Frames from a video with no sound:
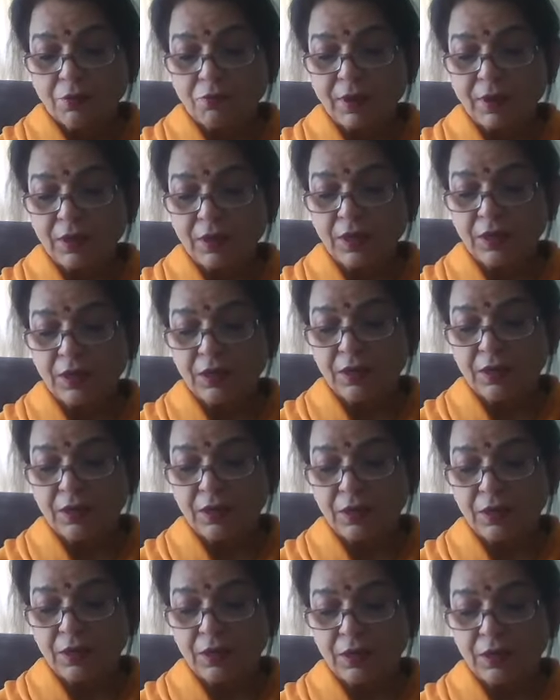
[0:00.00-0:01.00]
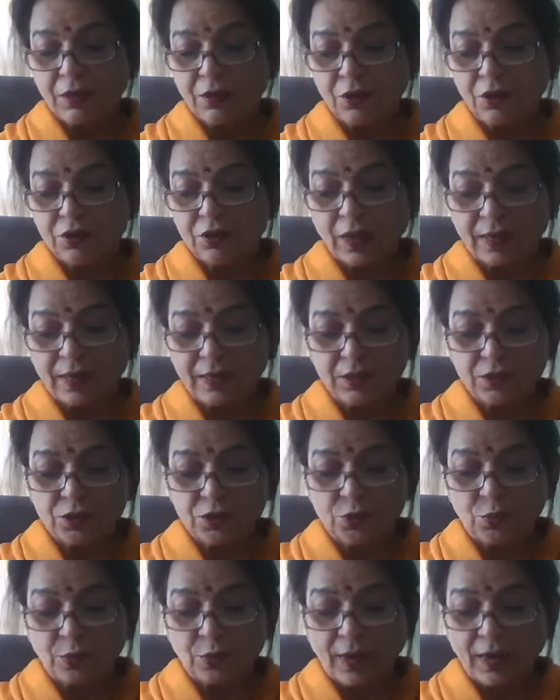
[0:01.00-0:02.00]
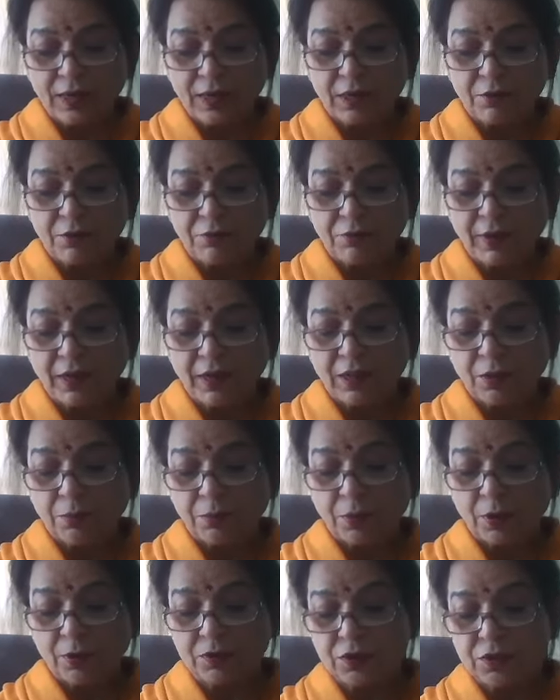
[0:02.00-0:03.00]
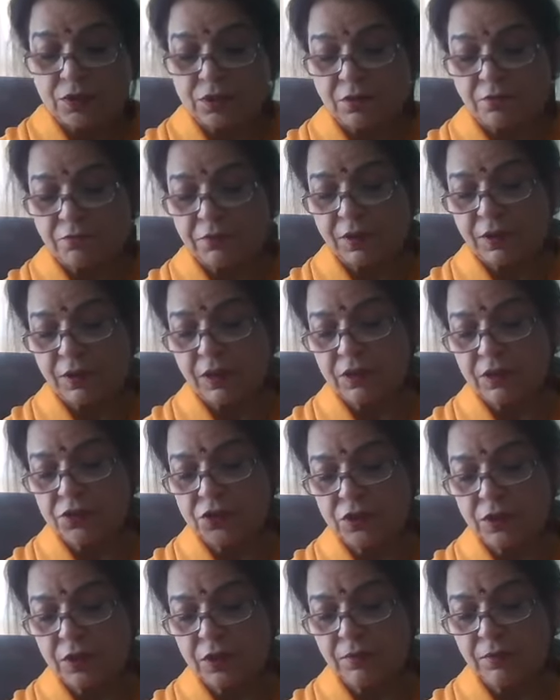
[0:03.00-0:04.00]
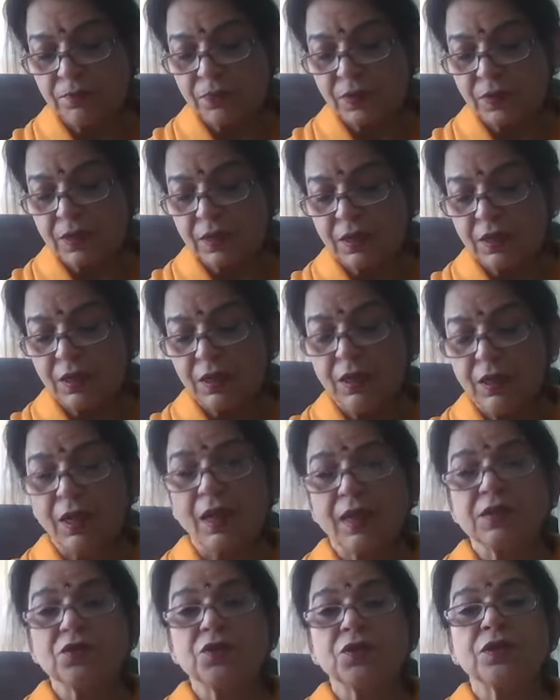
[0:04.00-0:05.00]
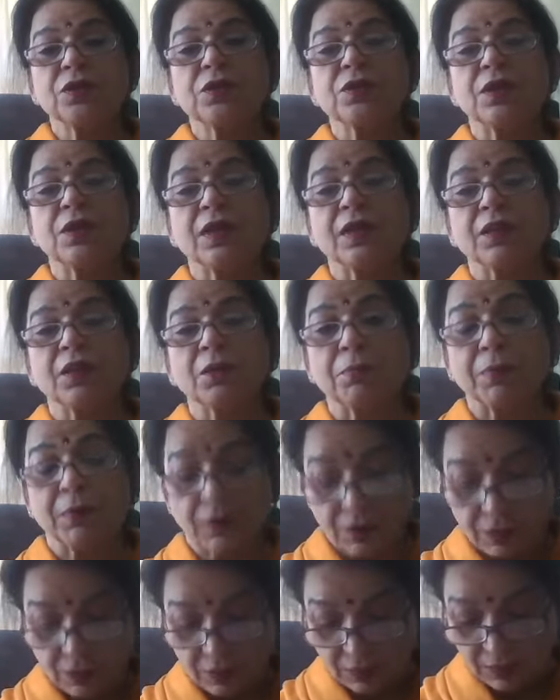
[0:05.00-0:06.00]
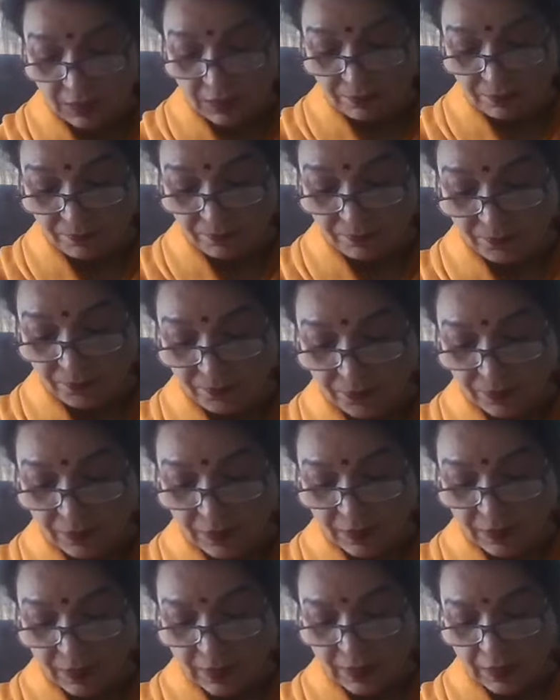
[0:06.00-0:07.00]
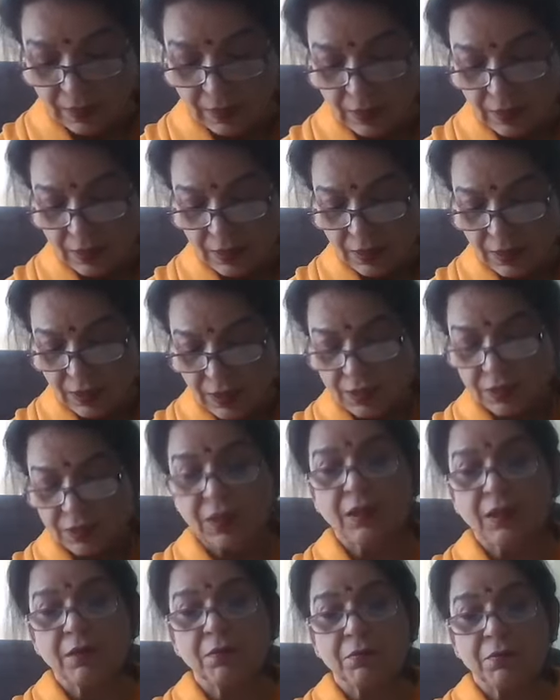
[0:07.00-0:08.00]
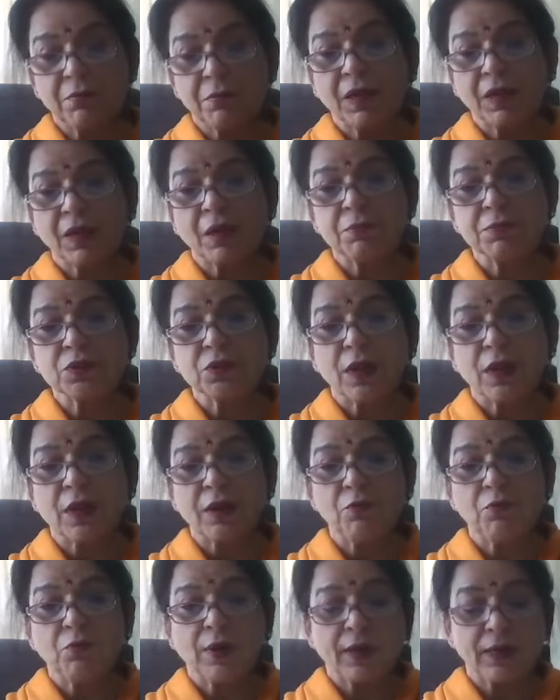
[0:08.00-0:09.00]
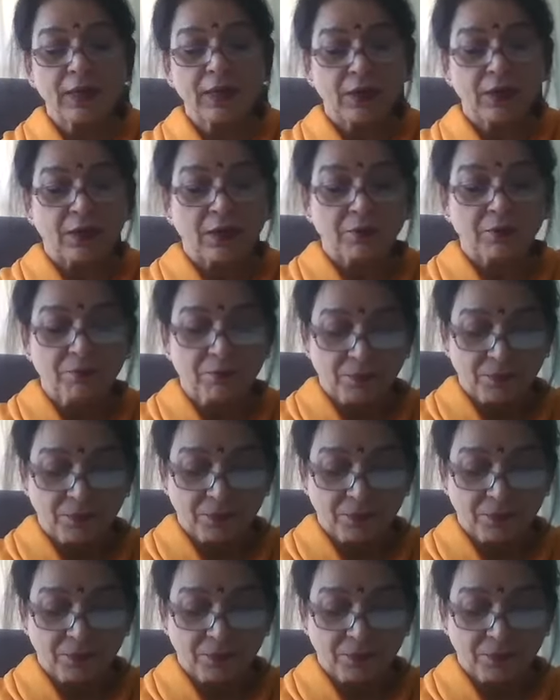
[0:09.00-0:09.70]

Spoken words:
When he desires to activate the process of creation, he glances at the Prakriti. It then becomes unwind.